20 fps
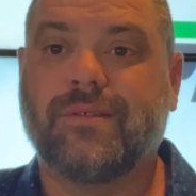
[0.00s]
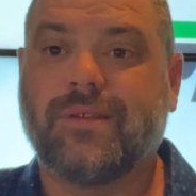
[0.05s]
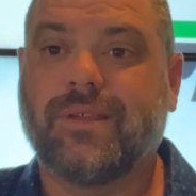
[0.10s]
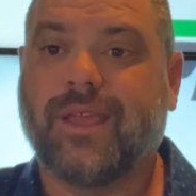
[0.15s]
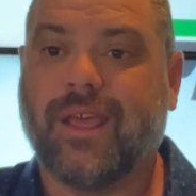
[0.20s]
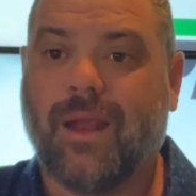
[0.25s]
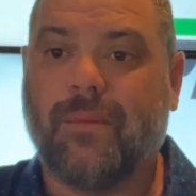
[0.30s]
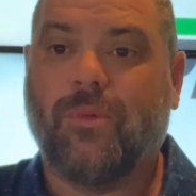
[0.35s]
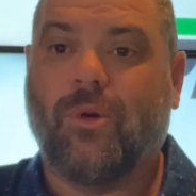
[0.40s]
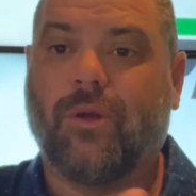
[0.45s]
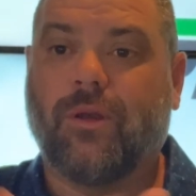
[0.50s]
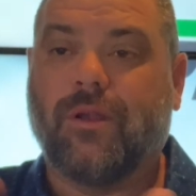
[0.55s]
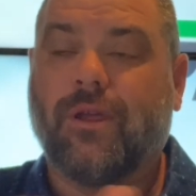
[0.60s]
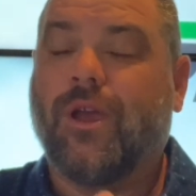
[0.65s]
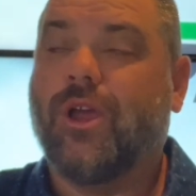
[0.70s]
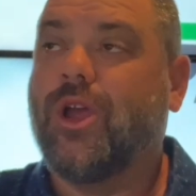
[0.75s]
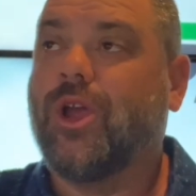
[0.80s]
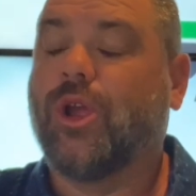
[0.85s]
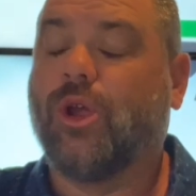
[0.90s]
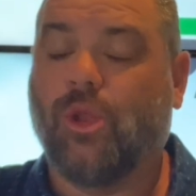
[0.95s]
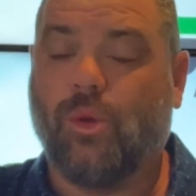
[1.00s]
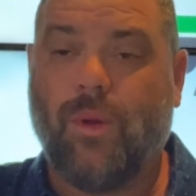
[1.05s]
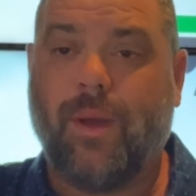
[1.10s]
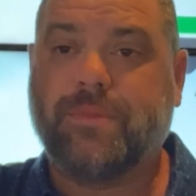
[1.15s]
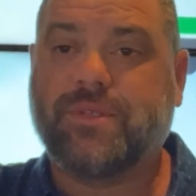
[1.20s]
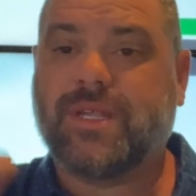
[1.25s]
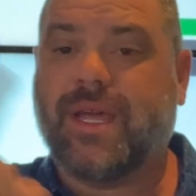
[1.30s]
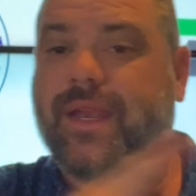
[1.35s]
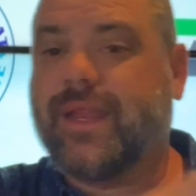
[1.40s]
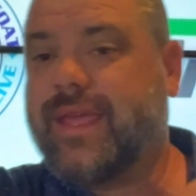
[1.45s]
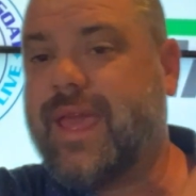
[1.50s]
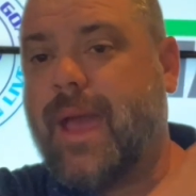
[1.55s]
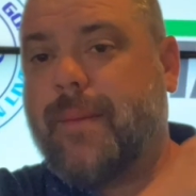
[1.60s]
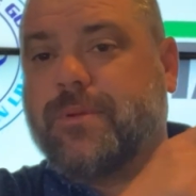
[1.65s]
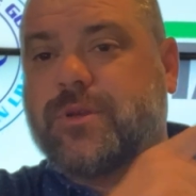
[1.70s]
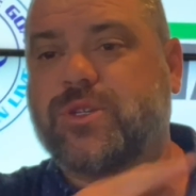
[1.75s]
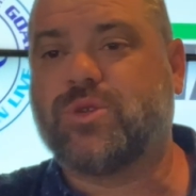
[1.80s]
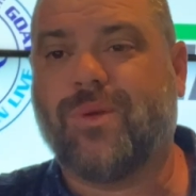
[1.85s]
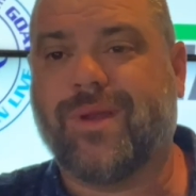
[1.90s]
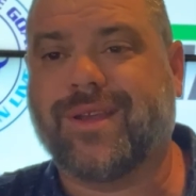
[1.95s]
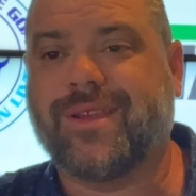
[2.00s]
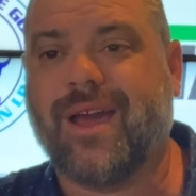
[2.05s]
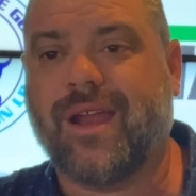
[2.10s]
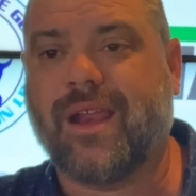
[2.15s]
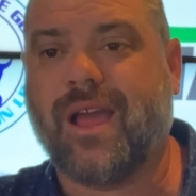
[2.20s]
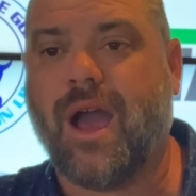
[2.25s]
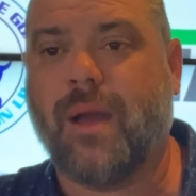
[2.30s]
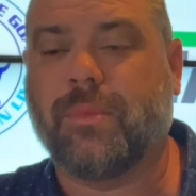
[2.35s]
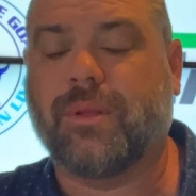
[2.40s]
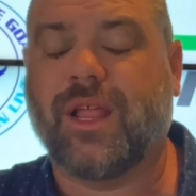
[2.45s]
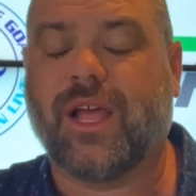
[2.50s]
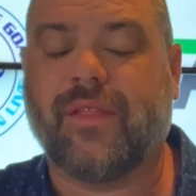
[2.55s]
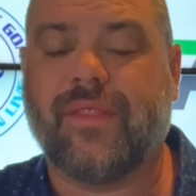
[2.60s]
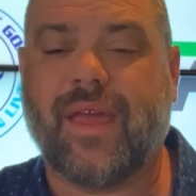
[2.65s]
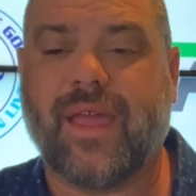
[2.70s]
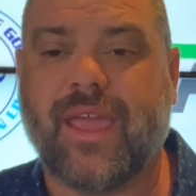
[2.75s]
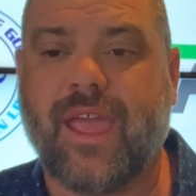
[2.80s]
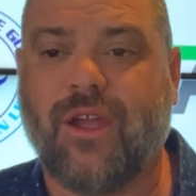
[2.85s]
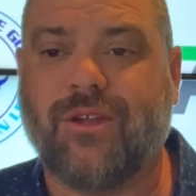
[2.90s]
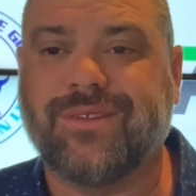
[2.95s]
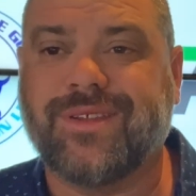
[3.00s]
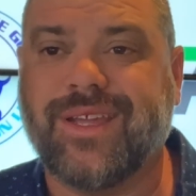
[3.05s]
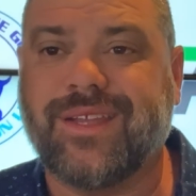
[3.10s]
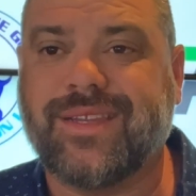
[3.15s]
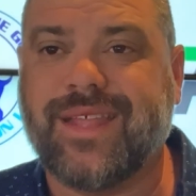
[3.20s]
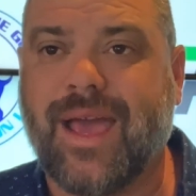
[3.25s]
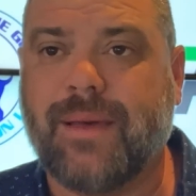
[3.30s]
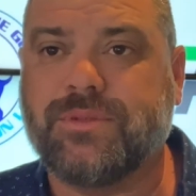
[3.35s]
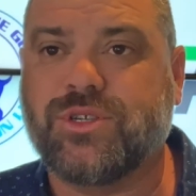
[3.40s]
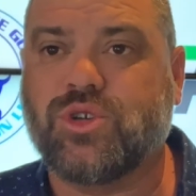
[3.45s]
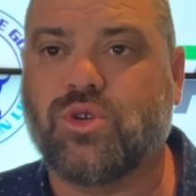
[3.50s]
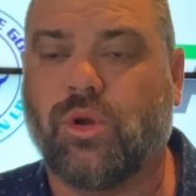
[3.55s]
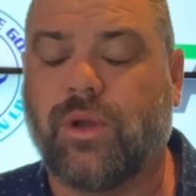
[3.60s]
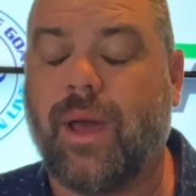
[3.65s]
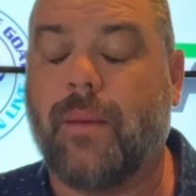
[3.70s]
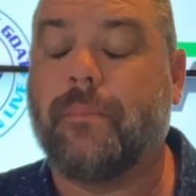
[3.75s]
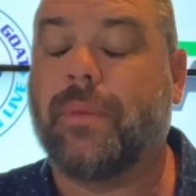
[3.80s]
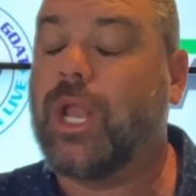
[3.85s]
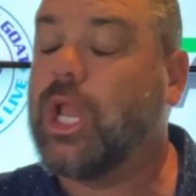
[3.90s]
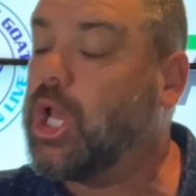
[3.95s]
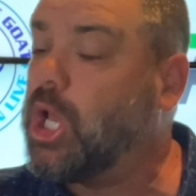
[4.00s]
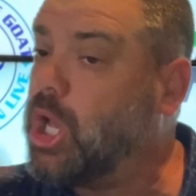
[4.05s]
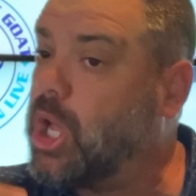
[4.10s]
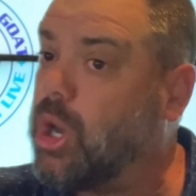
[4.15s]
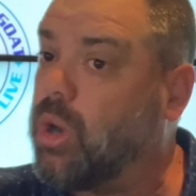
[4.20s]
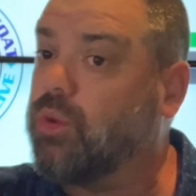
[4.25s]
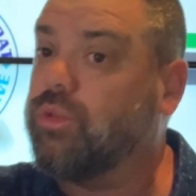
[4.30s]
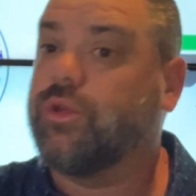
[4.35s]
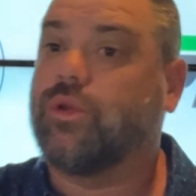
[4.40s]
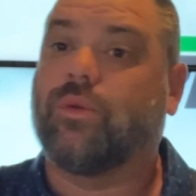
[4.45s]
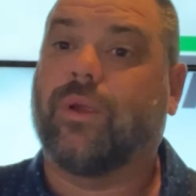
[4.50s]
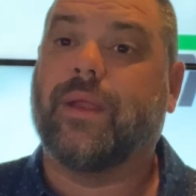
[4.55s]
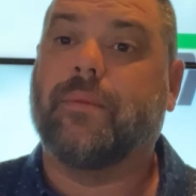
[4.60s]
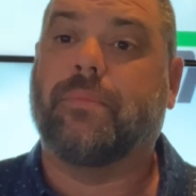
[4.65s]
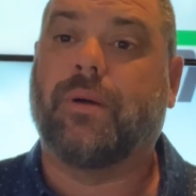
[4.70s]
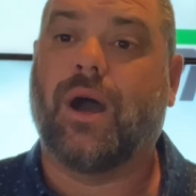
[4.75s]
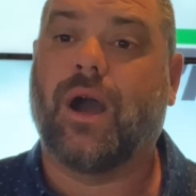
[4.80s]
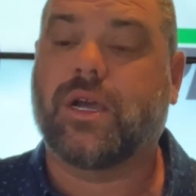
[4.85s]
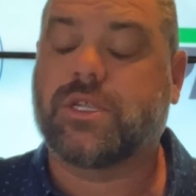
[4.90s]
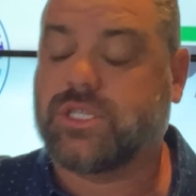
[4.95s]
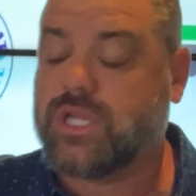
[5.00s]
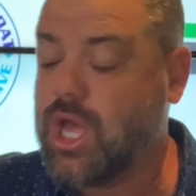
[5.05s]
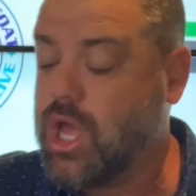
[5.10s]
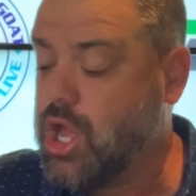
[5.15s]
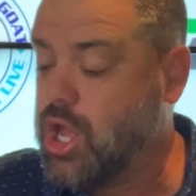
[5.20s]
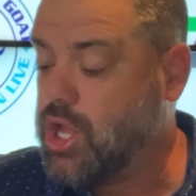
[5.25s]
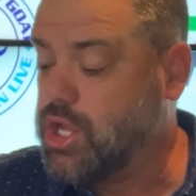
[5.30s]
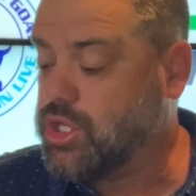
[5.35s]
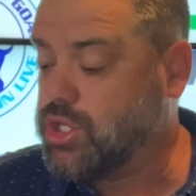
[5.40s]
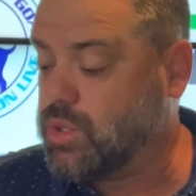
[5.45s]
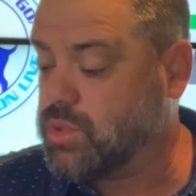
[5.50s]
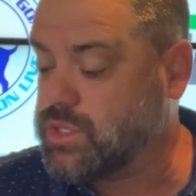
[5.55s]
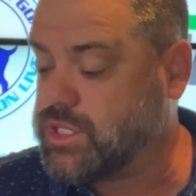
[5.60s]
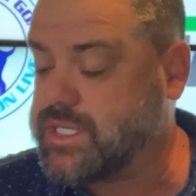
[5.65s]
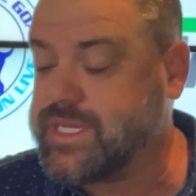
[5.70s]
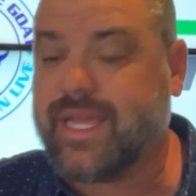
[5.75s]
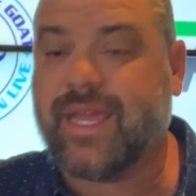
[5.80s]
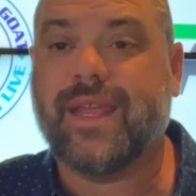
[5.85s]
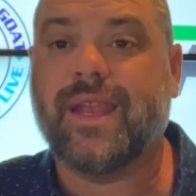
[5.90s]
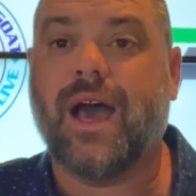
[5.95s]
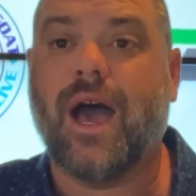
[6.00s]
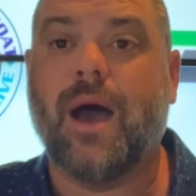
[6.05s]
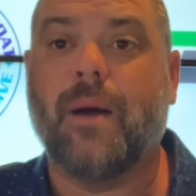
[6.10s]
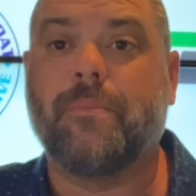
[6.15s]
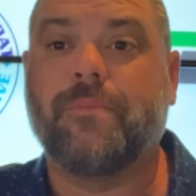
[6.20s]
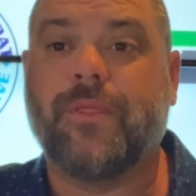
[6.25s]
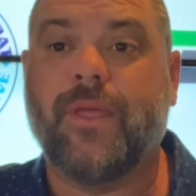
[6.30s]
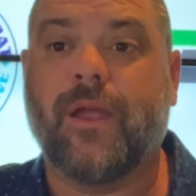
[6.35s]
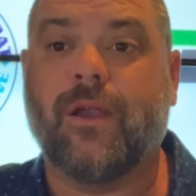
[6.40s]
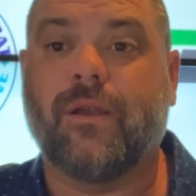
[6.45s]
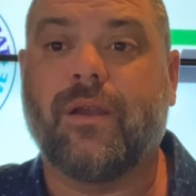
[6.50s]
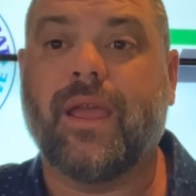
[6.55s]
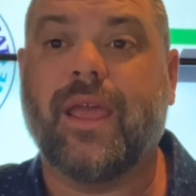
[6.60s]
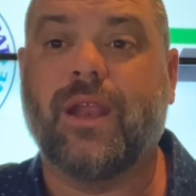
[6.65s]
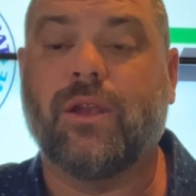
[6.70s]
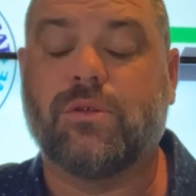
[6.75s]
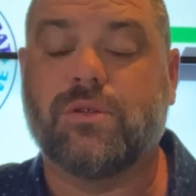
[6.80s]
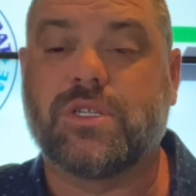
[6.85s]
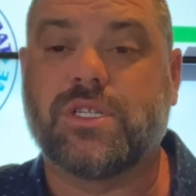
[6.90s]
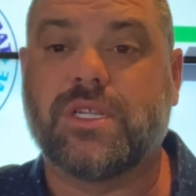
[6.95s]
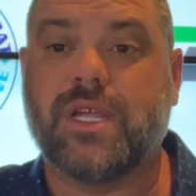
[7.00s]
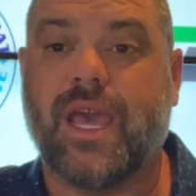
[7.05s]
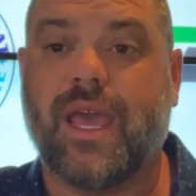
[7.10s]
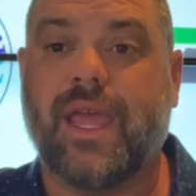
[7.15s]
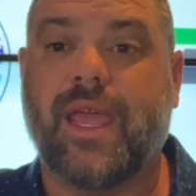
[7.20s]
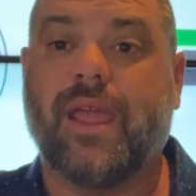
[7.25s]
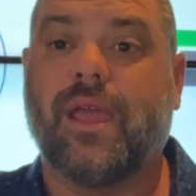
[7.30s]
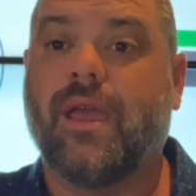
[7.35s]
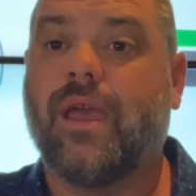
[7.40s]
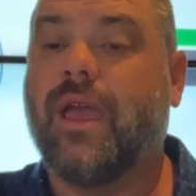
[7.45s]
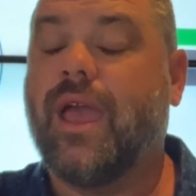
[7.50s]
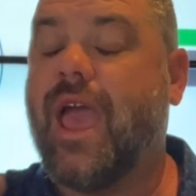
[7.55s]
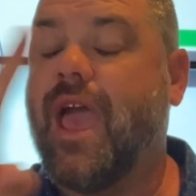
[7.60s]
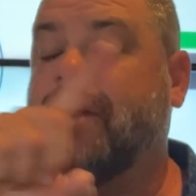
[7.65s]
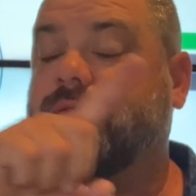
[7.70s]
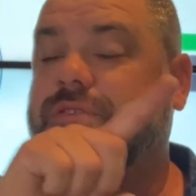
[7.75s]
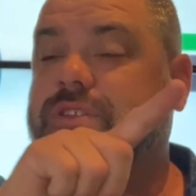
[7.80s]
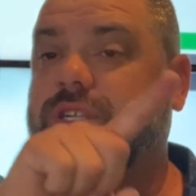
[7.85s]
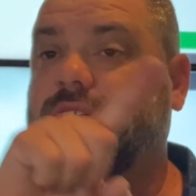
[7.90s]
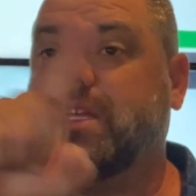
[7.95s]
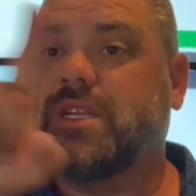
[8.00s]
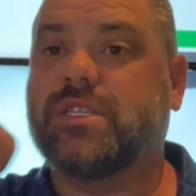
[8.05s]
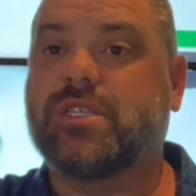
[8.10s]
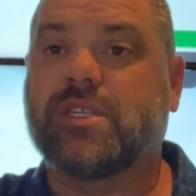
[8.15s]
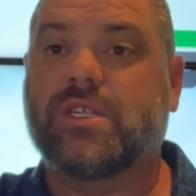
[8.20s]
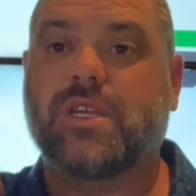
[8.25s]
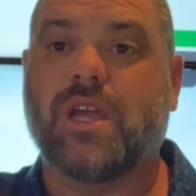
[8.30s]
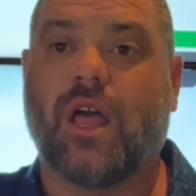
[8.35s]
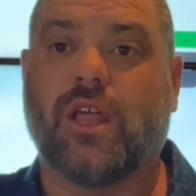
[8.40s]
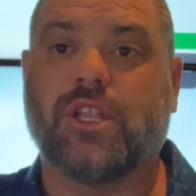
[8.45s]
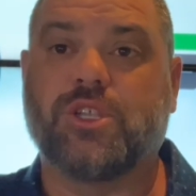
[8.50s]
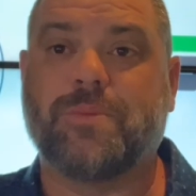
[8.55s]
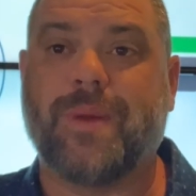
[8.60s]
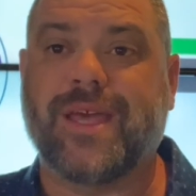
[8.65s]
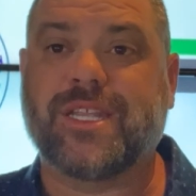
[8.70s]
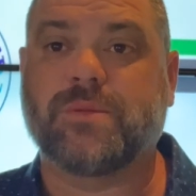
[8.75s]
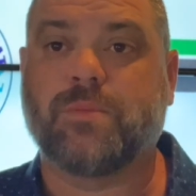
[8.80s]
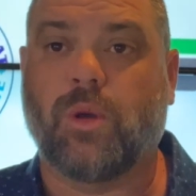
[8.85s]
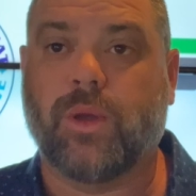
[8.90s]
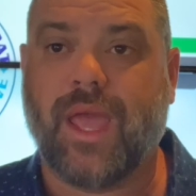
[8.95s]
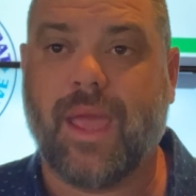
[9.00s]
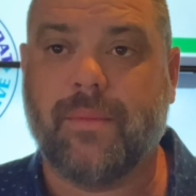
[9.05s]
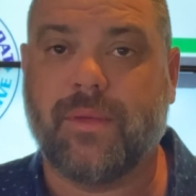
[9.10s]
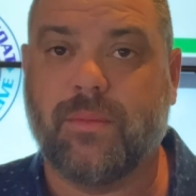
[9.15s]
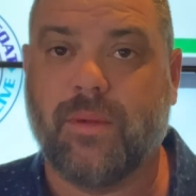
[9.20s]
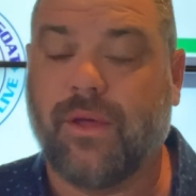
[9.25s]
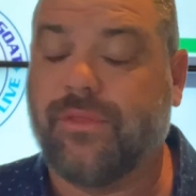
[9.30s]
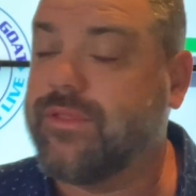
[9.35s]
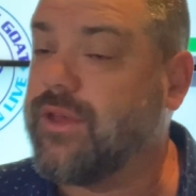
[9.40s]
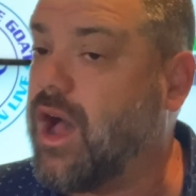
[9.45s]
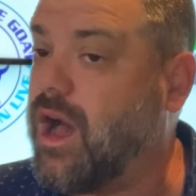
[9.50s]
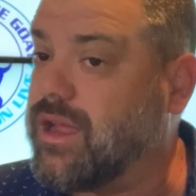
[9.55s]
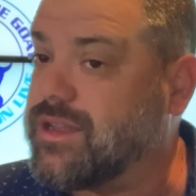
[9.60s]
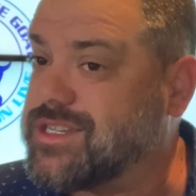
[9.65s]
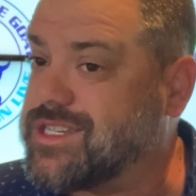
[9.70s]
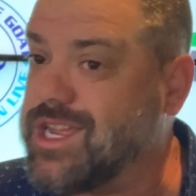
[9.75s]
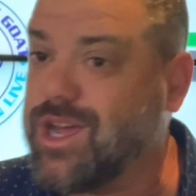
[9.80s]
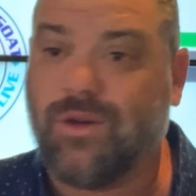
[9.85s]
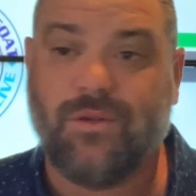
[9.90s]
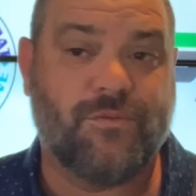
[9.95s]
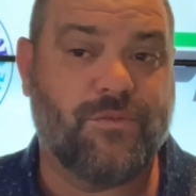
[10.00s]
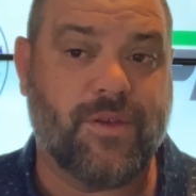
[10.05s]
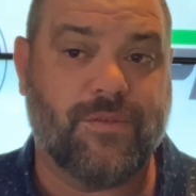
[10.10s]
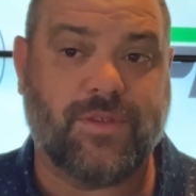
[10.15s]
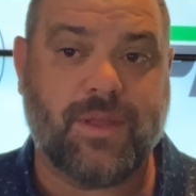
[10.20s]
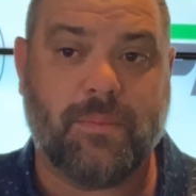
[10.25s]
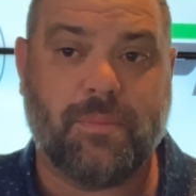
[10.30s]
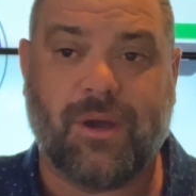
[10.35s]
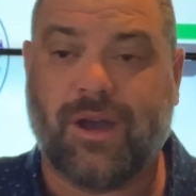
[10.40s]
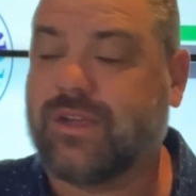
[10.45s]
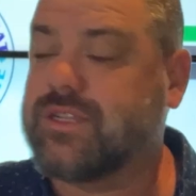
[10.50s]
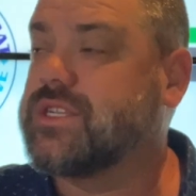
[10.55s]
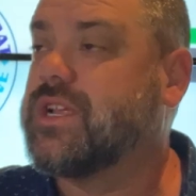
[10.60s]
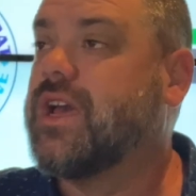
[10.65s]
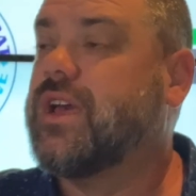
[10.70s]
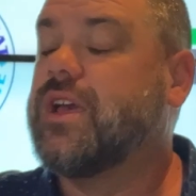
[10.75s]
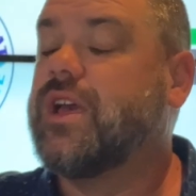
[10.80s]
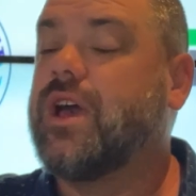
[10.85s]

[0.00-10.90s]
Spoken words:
get on board. Go to the website, CappersDirect.com, click on that guaranteed tab, scroll down below the green box. You'll see it up there. It'll say FC's College Basketball Game of the Month on sale, $50.